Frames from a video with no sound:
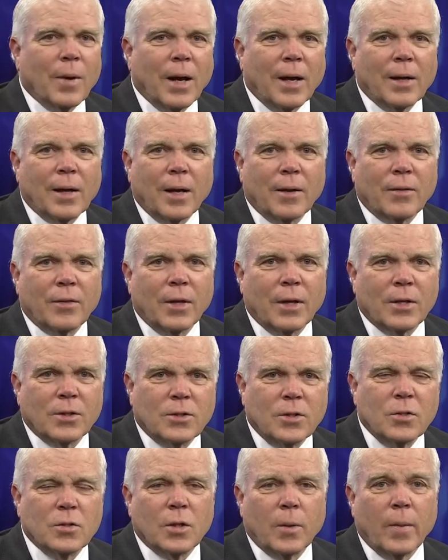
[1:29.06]
But I think
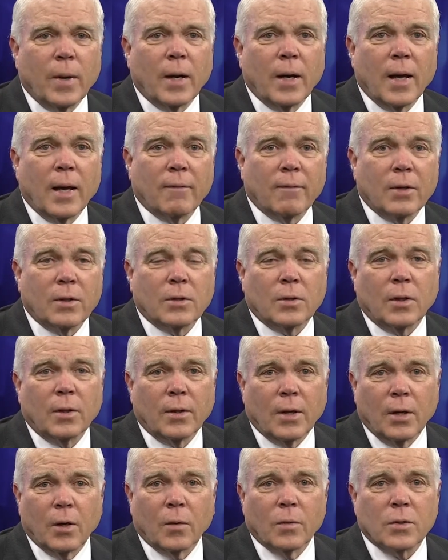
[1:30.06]
it's usually better to have an
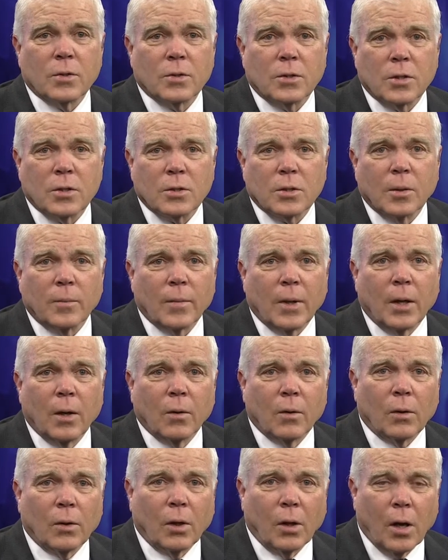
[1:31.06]
attorney. They know the system, they
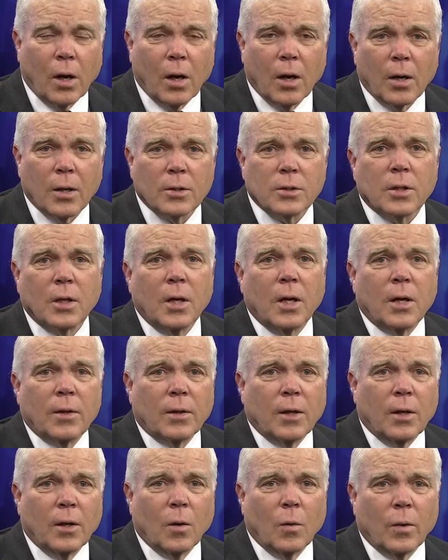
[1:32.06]
know the laws,
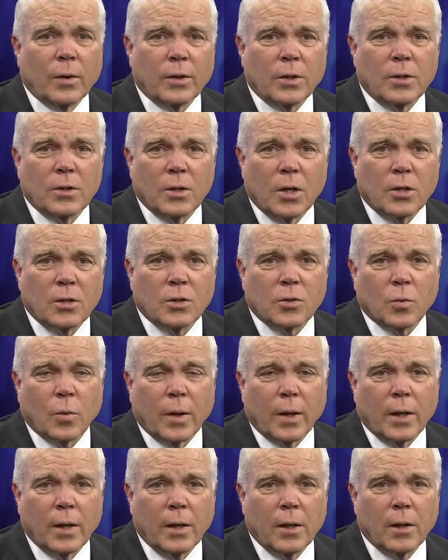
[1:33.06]
they know what the judges
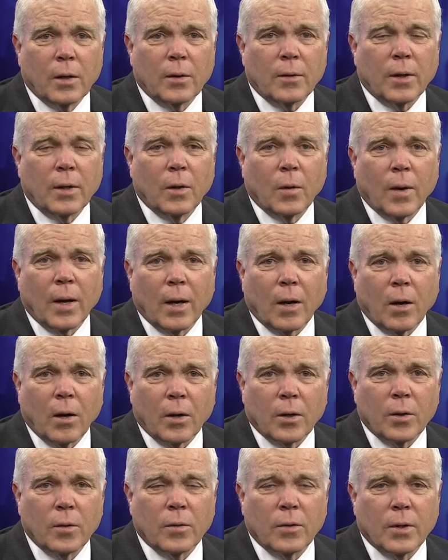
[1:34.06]
want to hear, they know how to
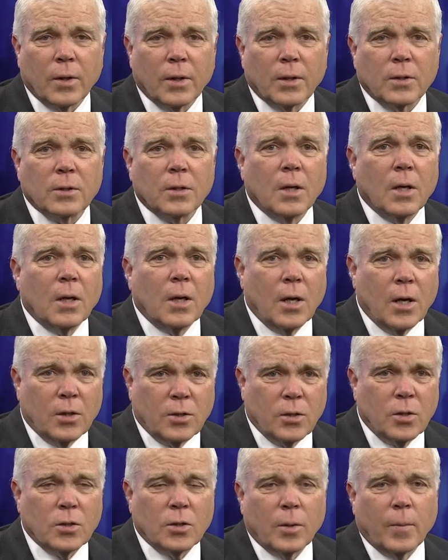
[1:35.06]
argue things.
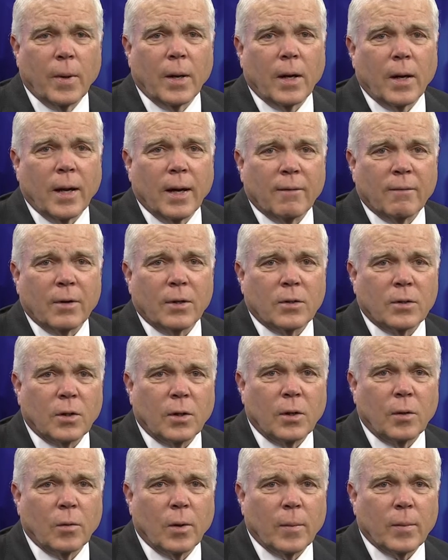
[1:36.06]
It's usually better to have an
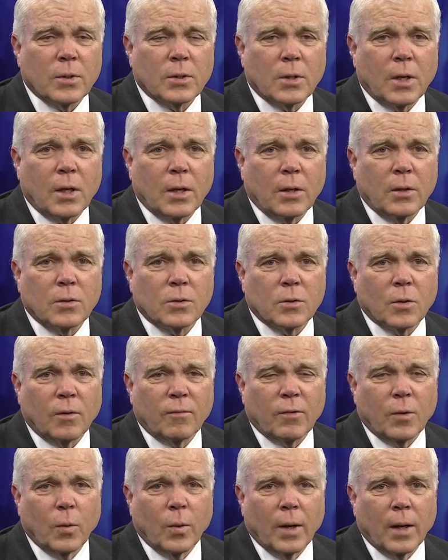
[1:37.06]
attorney representing you.
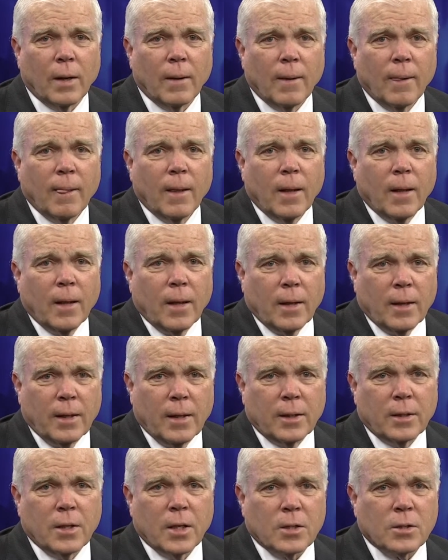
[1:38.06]
So if you want to
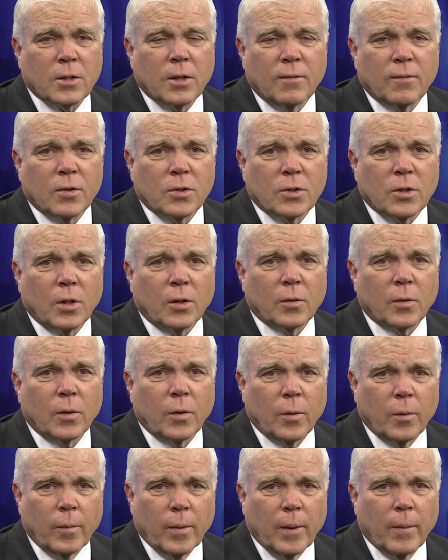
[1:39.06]
get custody of your
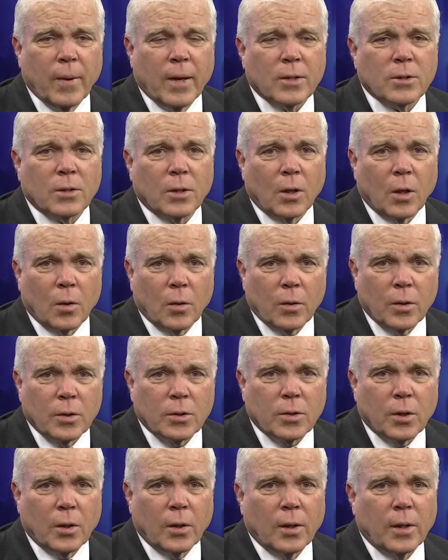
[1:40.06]
children, it would be best to go to an
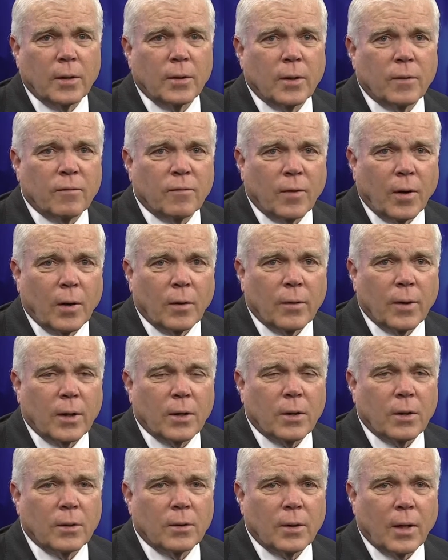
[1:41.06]
attorney and then follow
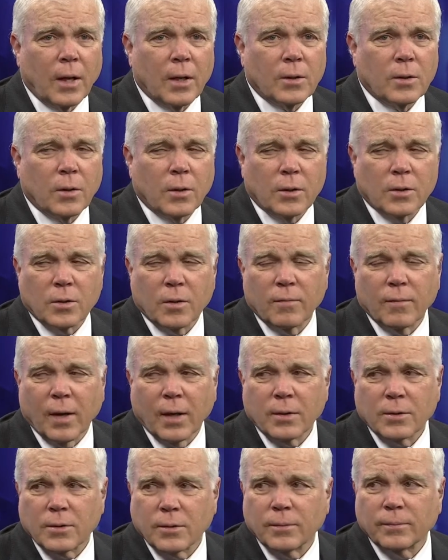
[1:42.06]
that attorney's
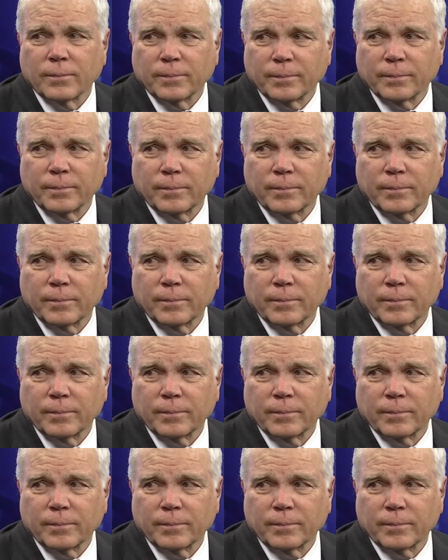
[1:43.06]
advice.